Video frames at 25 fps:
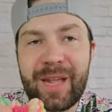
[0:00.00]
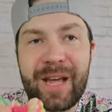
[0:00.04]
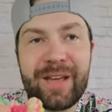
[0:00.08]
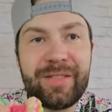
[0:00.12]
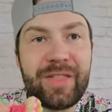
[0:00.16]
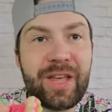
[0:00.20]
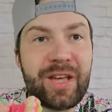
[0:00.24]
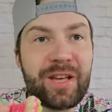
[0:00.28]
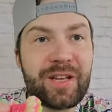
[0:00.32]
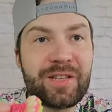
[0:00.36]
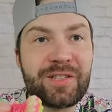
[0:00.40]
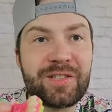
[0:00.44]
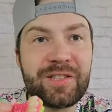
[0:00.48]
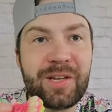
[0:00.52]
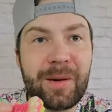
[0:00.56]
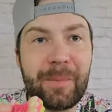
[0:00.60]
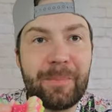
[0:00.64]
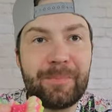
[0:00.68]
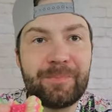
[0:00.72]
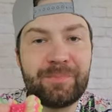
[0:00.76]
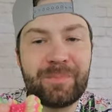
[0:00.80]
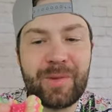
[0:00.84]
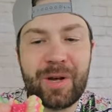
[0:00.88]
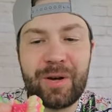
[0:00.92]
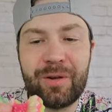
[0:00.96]
I think it's
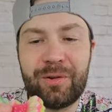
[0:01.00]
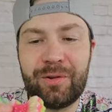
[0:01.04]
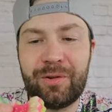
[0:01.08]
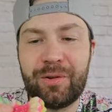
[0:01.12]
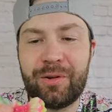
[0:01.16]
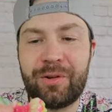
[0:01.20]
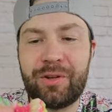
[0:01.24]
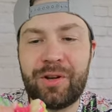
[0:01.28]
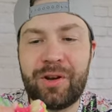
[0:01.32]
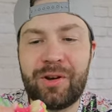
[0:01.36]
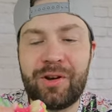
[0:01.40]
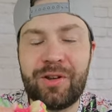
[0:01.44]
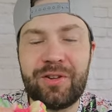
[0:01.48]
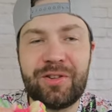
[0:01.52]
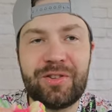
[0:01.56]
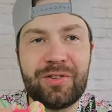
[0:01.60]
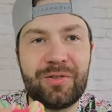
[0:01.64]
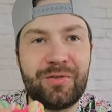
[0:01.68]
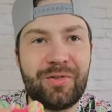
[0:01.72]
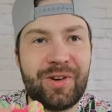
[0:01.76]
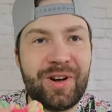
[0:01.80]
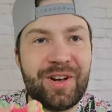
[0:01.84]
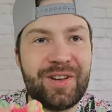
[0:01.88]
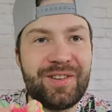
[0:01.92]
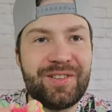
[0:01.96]
some
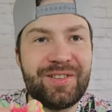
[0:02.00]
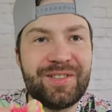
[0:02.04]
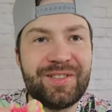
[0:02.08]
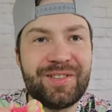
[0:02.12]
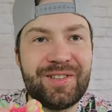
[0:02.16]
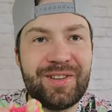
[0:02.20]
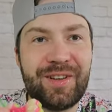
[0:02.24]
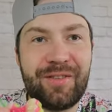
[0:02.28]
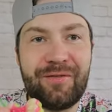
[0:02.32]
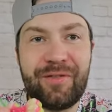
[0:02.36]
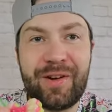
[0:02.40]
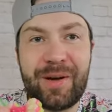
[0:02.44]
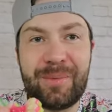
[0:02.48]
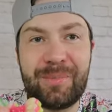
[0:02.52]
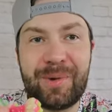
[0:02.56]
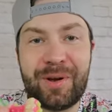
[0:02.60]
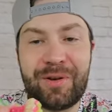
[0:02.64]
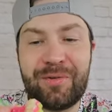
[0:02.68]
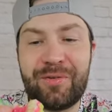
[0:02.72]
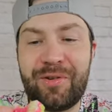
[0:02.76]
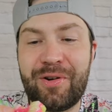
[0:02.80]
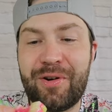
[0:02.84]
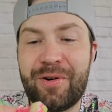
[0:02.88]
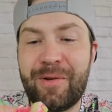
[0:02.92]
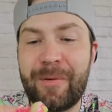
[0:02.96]
glutinous rice, if I'm
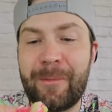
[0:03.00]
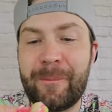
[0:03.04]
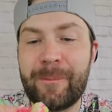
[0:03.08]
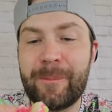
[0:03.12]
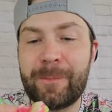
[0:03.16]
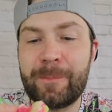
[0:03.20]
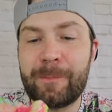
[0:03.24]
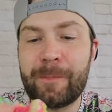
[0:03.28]
not wrong.